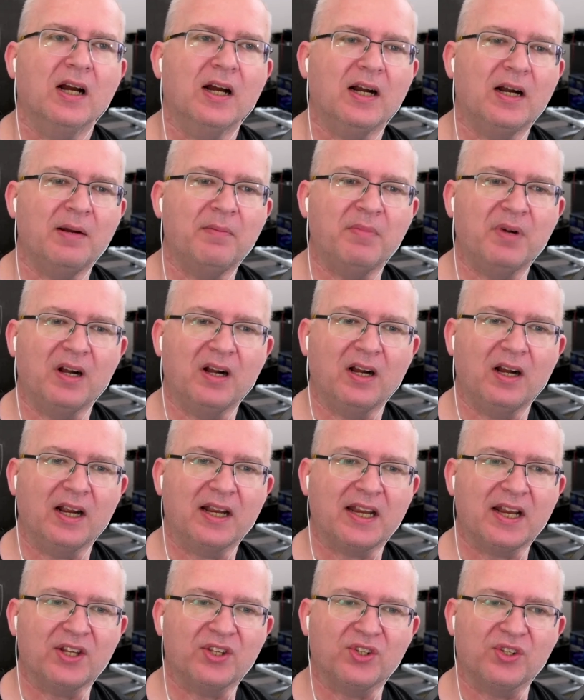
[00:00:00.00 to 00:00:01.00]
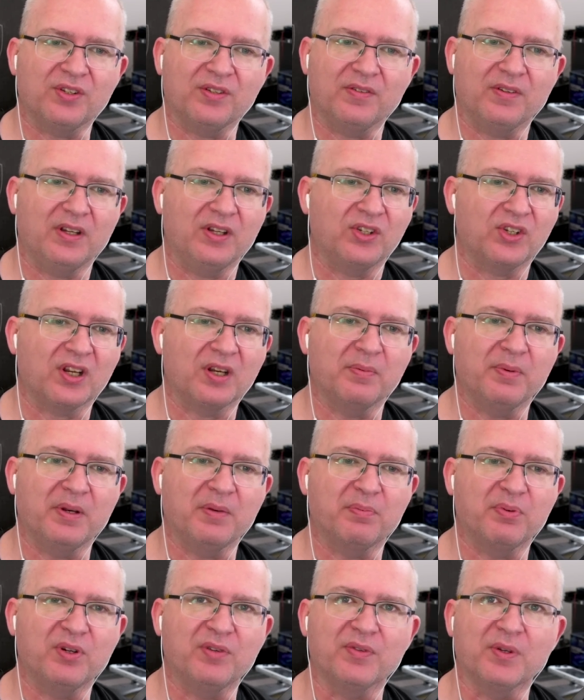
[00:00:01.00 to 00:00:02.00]
Um, I guess it's going to
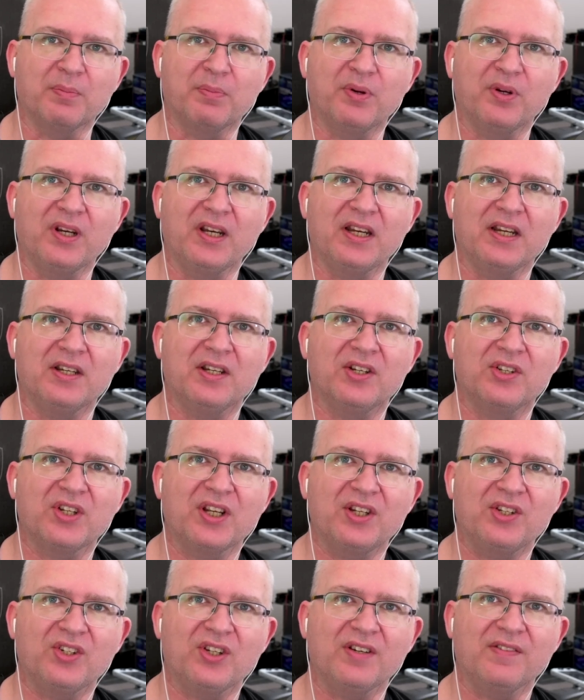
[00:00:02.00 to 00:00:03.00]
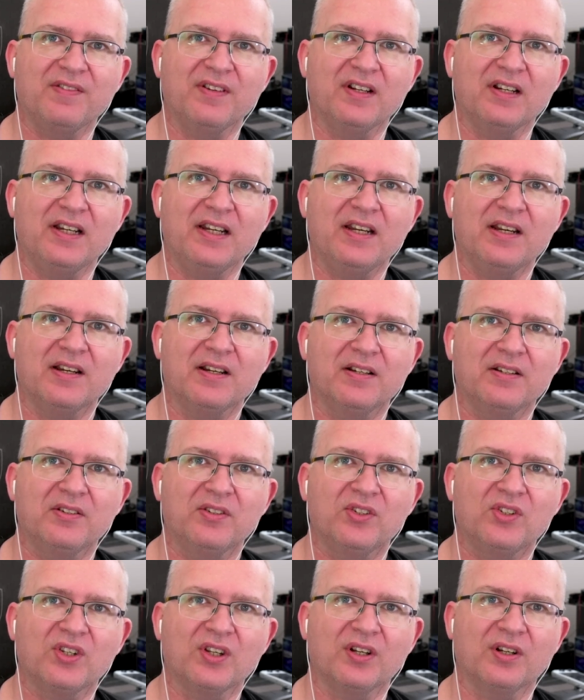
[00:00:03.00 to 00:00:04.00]
be the proof of the pudding into tasting, really.
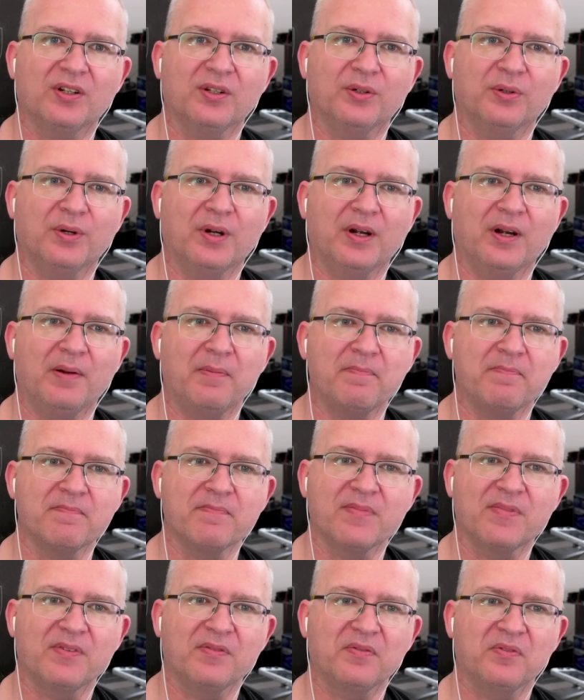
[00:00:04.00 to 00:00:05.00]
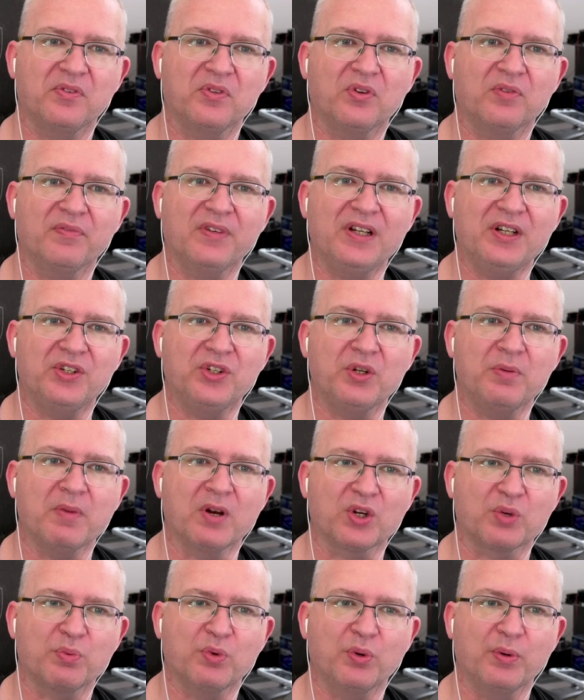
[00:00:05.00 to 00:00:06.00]
So, um, not really too
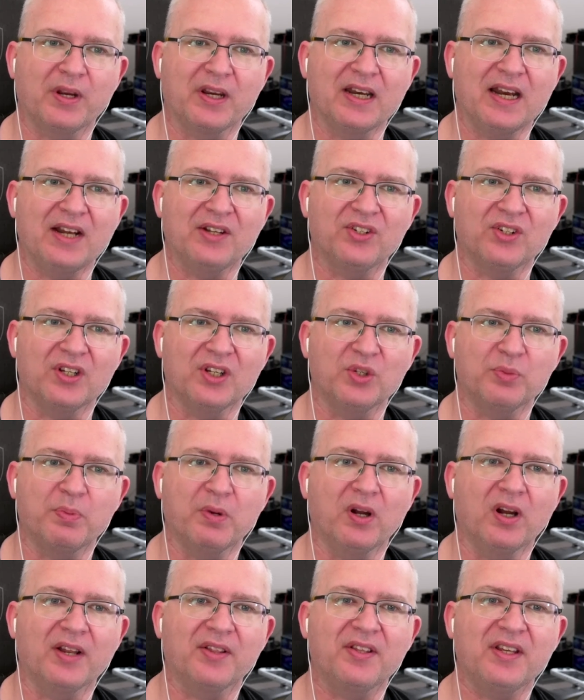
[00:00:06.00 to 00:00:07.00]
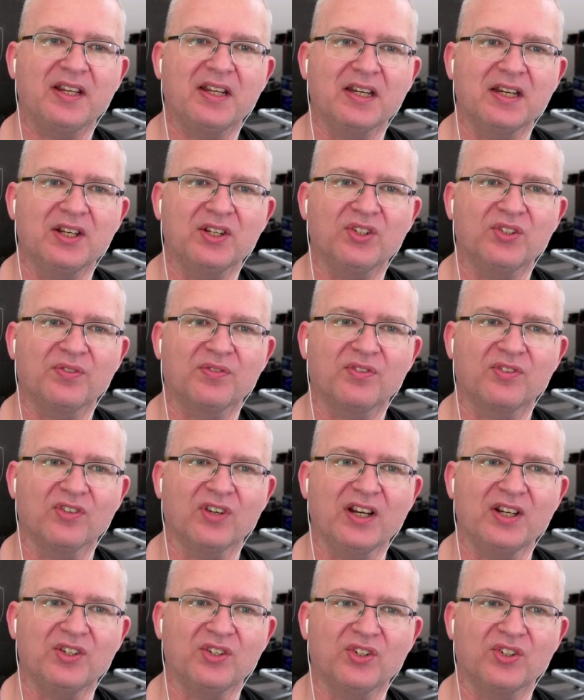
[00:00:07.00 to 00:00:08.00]
much more we can add to this, but I think it is
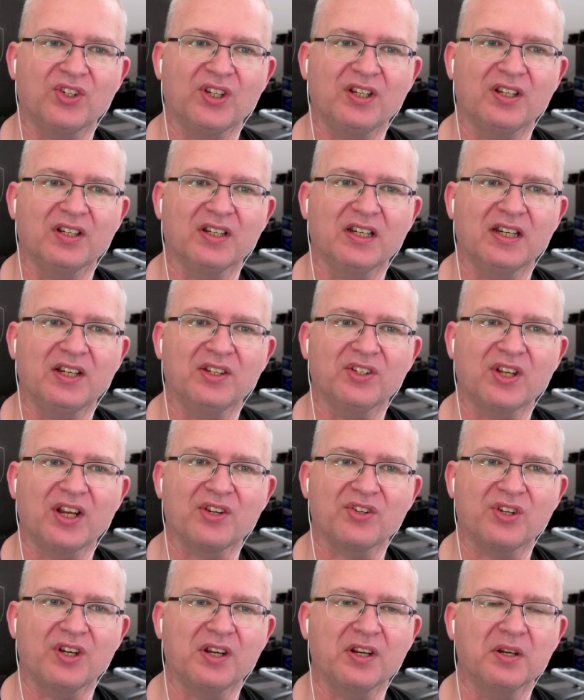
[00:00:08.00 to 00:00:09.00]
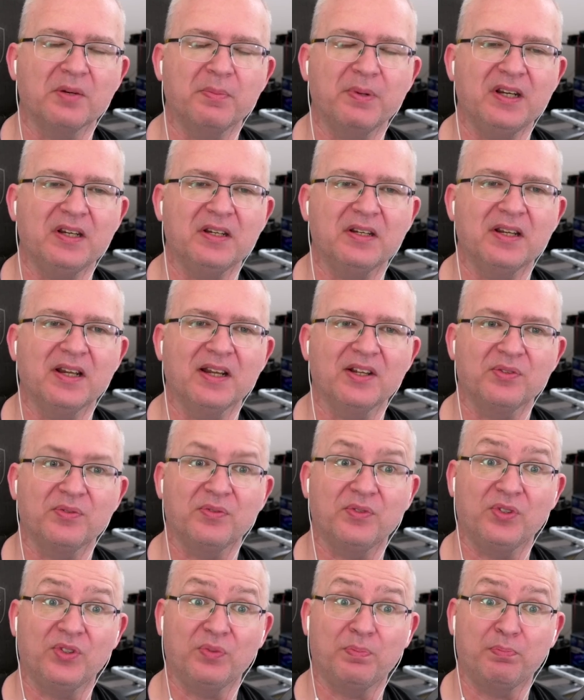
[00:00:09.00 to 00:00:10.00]
great to see that it is actually going to be in there
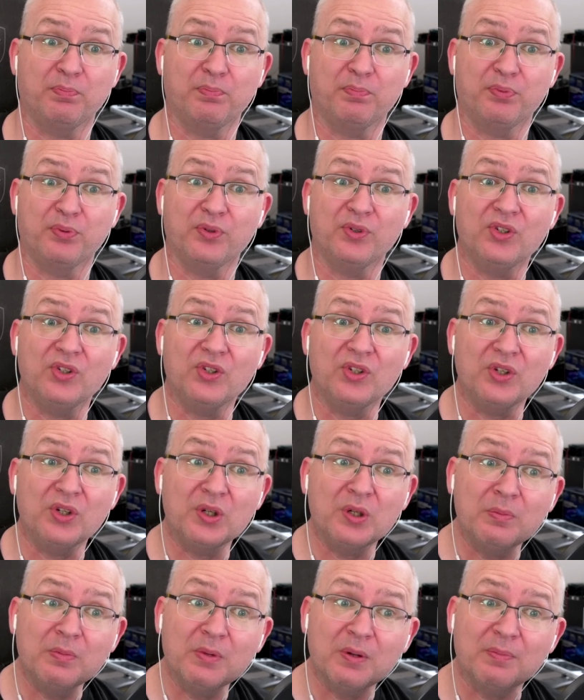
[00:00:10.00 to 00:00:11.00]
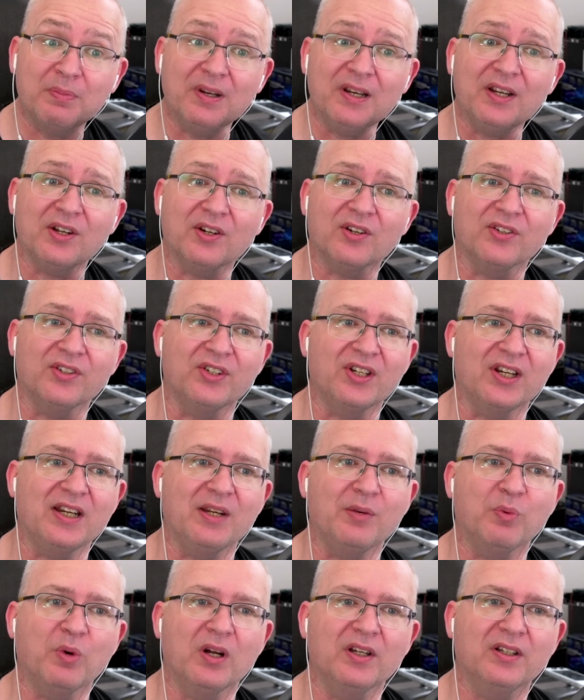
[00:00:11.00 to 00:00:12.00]
presumably on
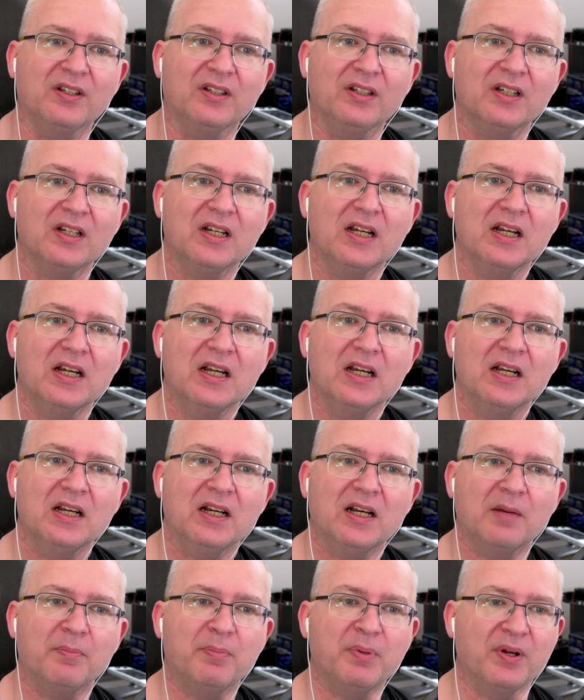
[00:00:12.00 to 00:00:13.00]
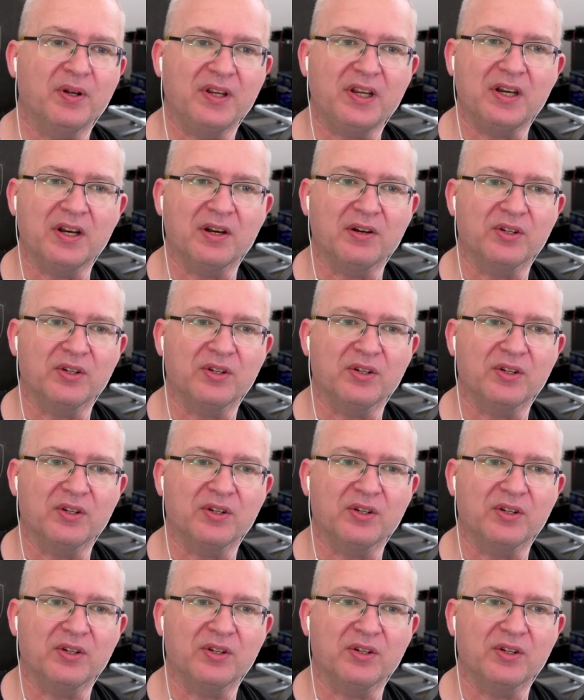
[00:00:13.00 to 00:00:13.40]
day one. Uh, but you hmm.